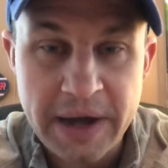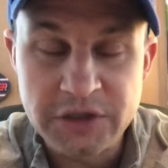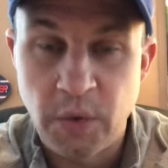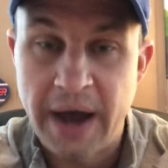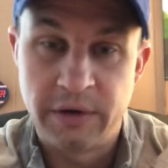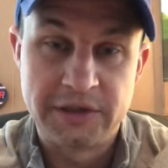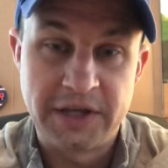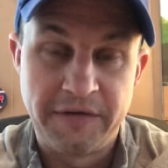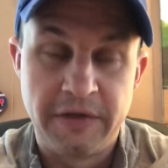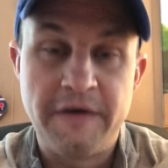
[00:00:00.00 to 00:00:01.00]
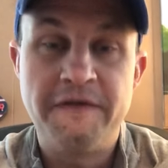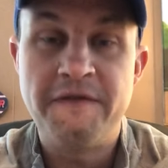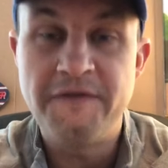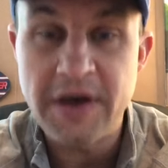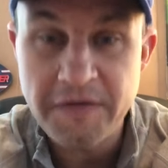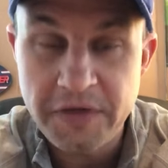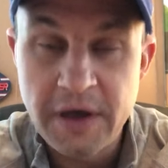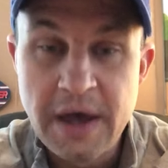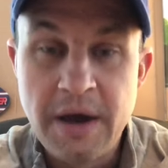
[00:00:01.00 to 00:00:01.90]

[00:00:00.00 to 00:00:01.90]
best wide receiver, the 5th